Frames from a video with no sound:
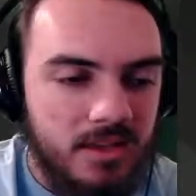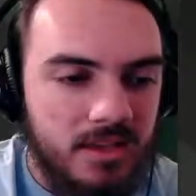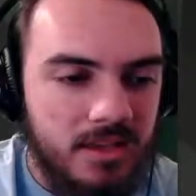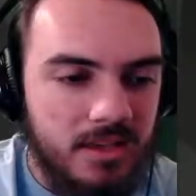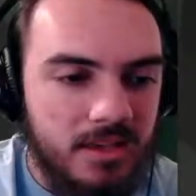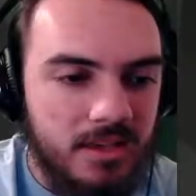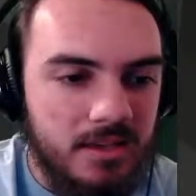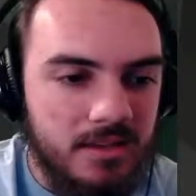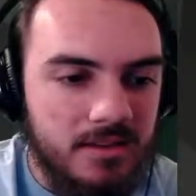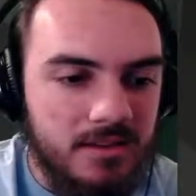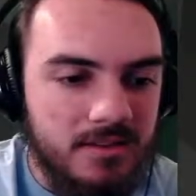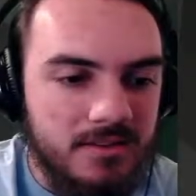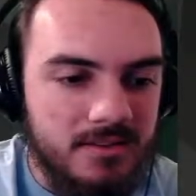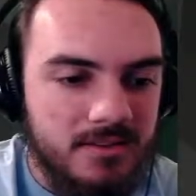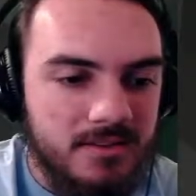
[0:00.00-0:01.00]

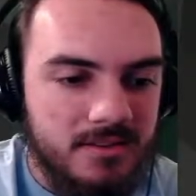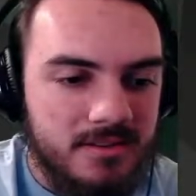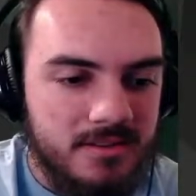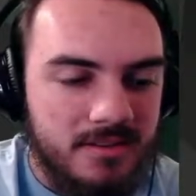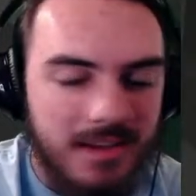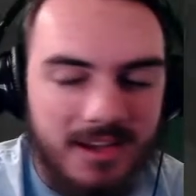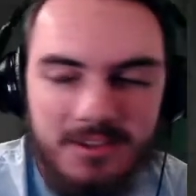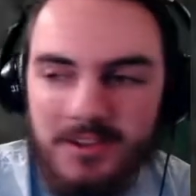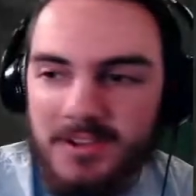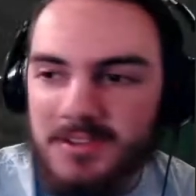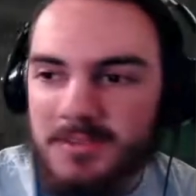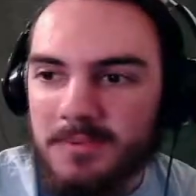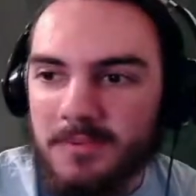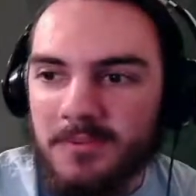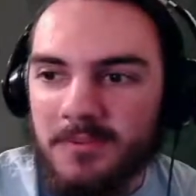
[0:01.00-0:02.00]
And I tried
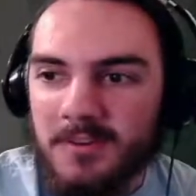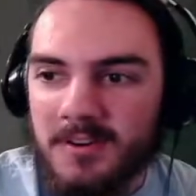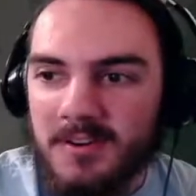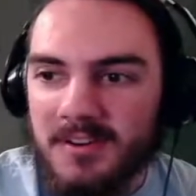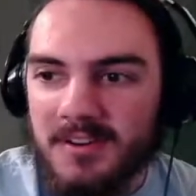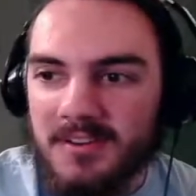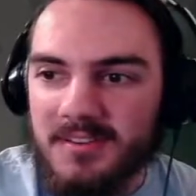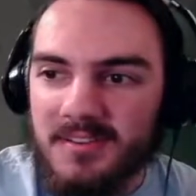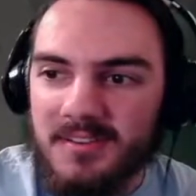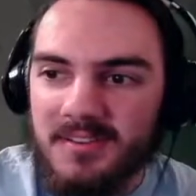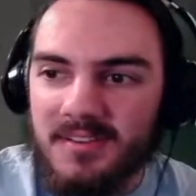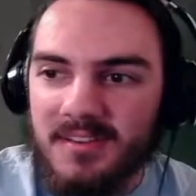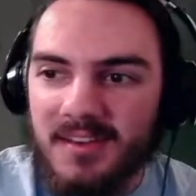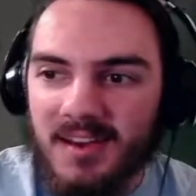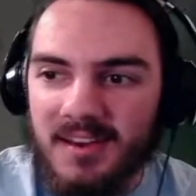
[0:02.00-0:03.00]
this before.
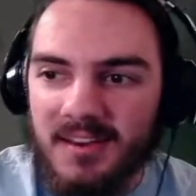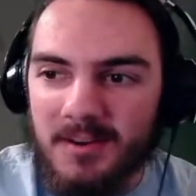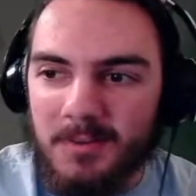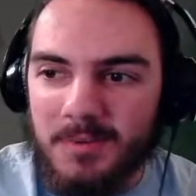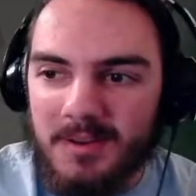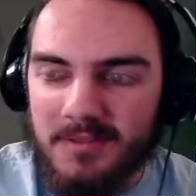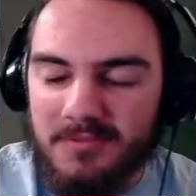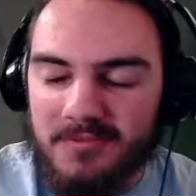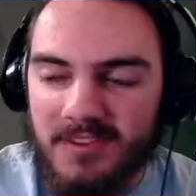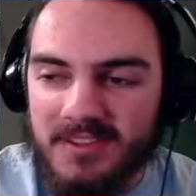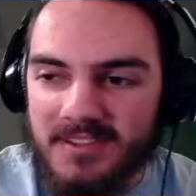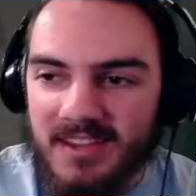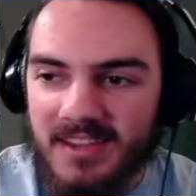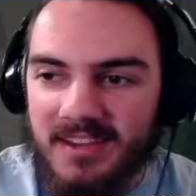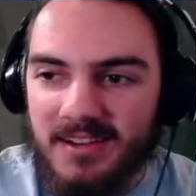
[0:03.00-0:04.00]
I opened up the
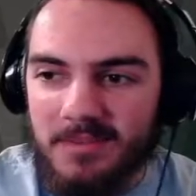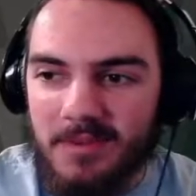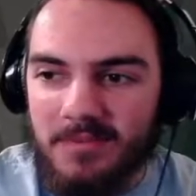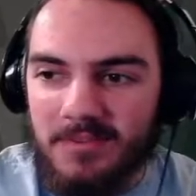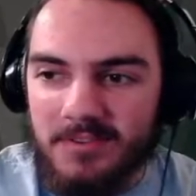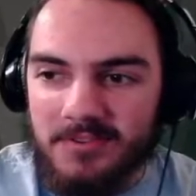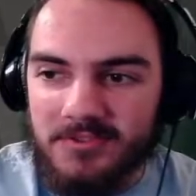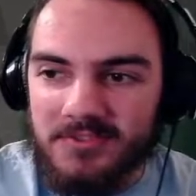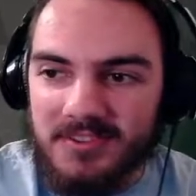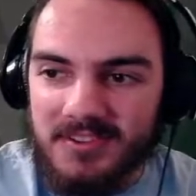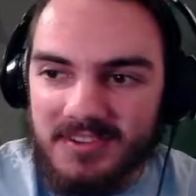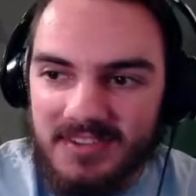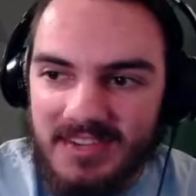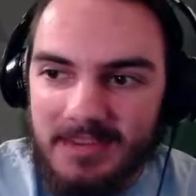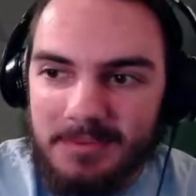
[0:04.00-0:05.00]
fence gate, all my villagers
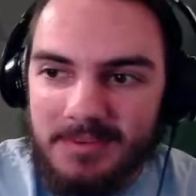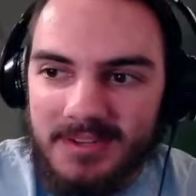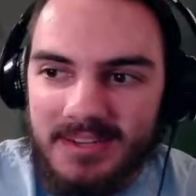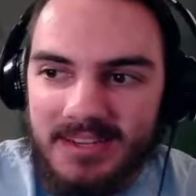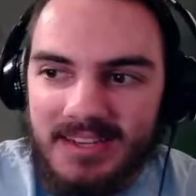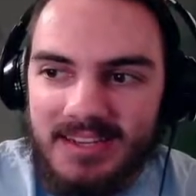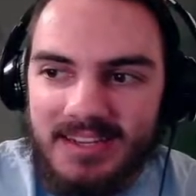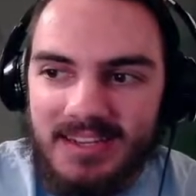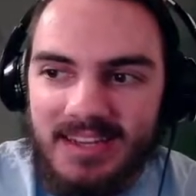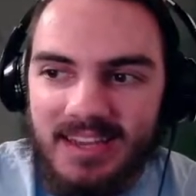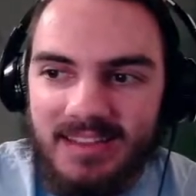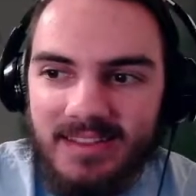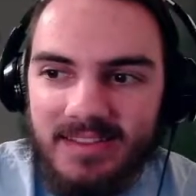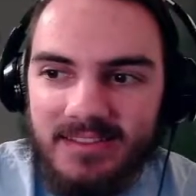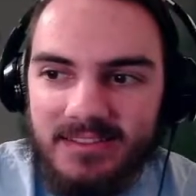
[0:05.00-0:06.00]
escaped,
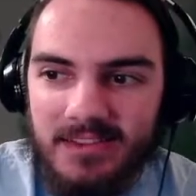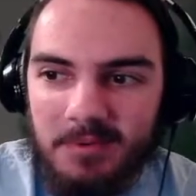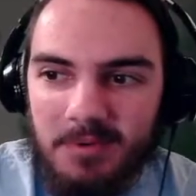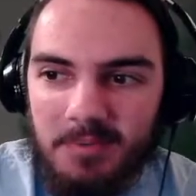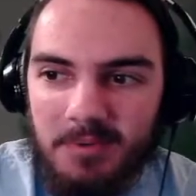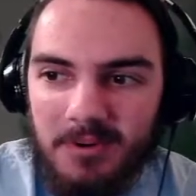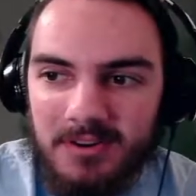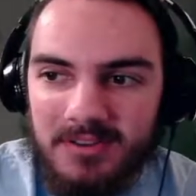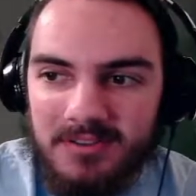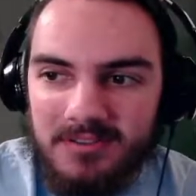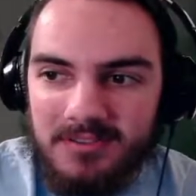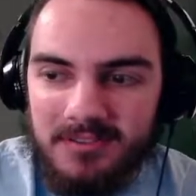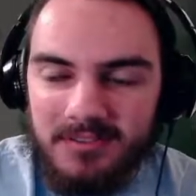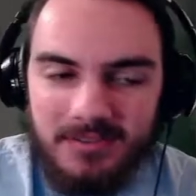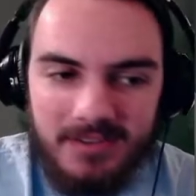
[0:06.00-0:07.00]
and then the zombie burned because
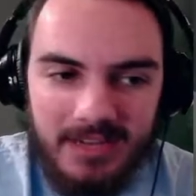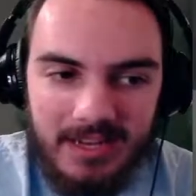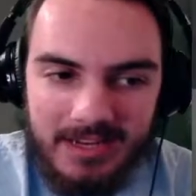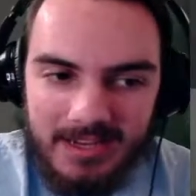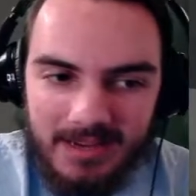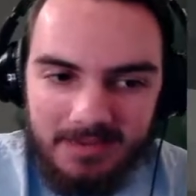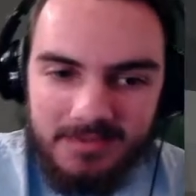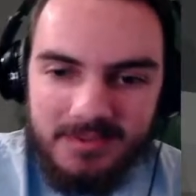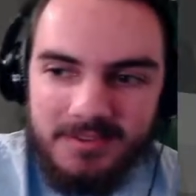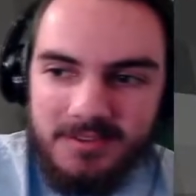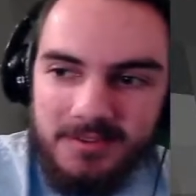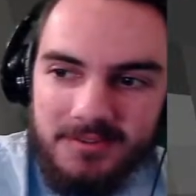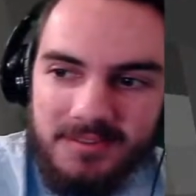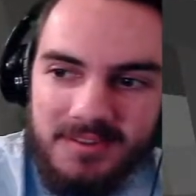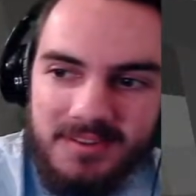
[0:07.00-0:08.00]
it turned to daytime, so